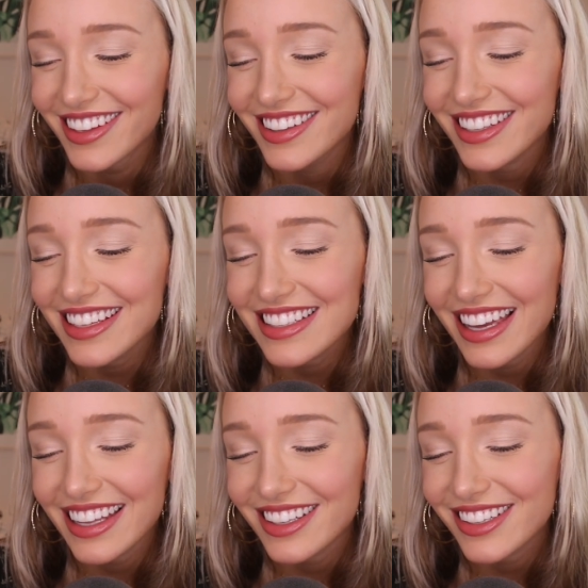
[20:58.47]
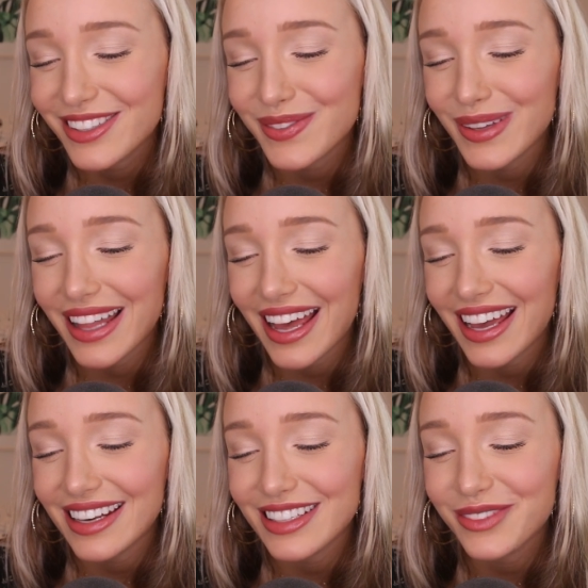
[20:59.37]
These candles will
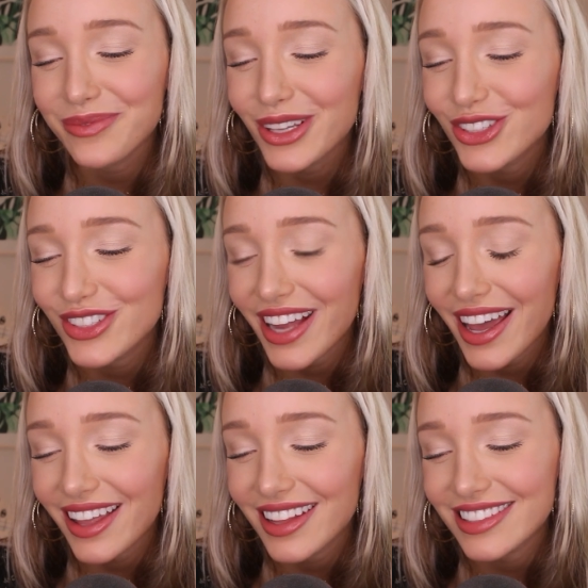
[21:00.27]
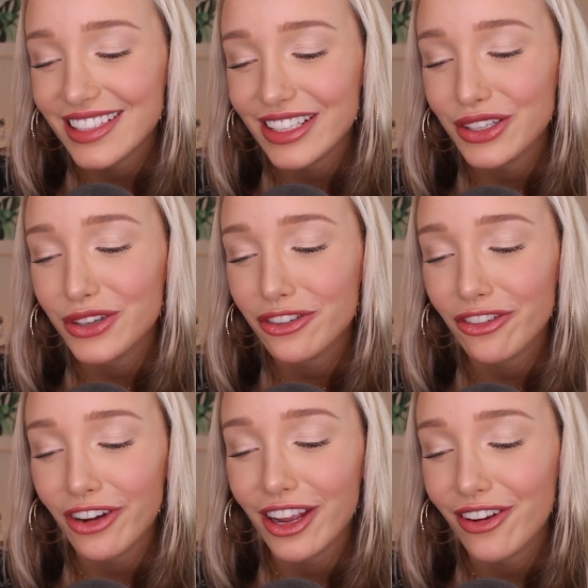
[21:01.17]
add as much style as they do
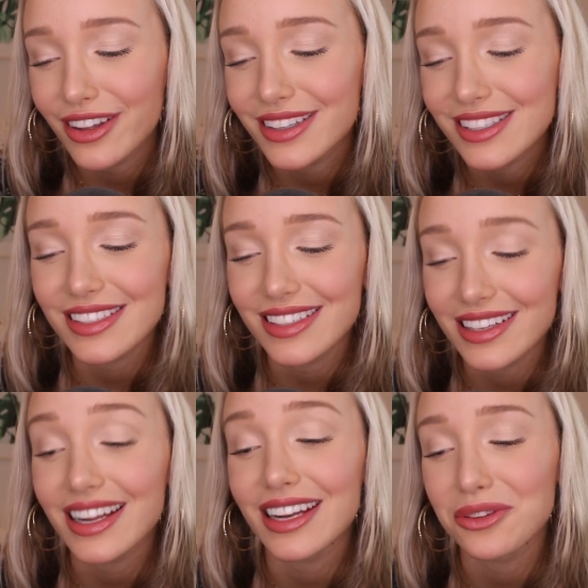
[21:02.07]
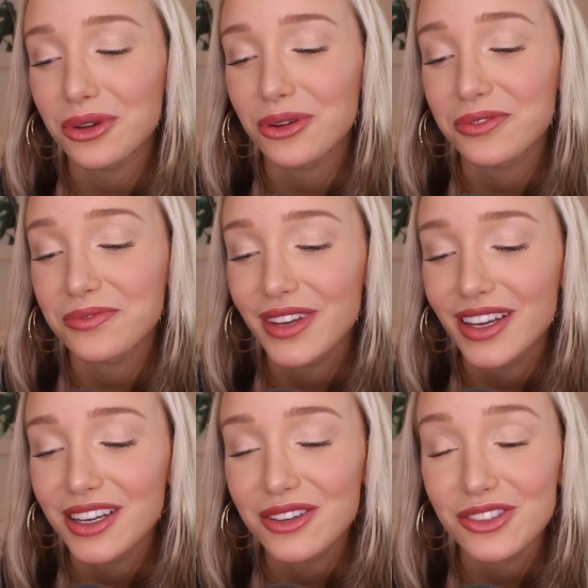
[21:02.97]
fragrance in any room.
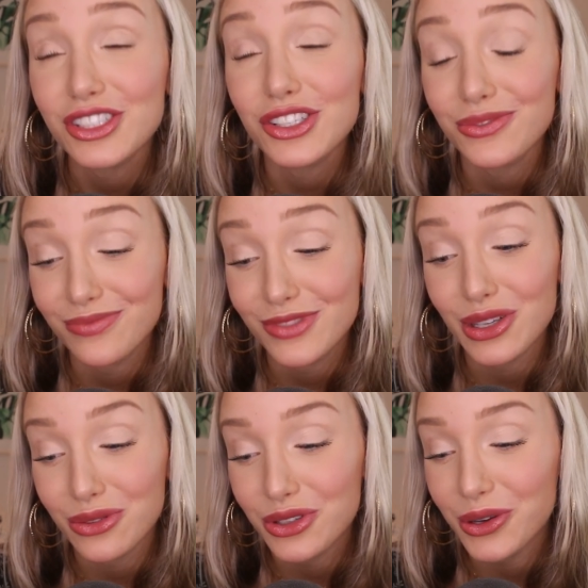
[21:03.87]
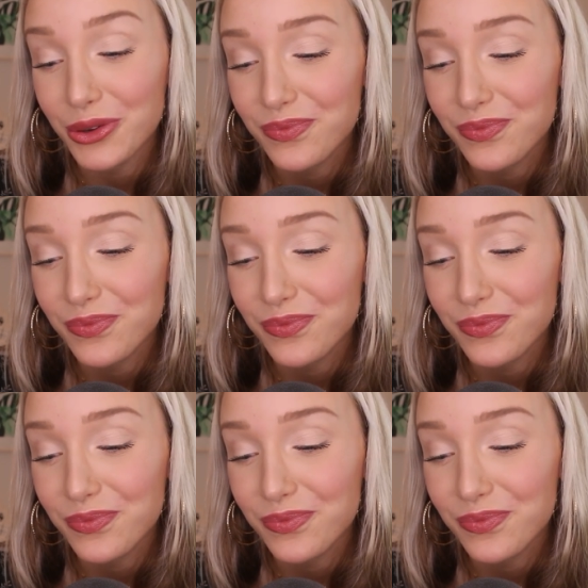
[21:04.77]
Just so true.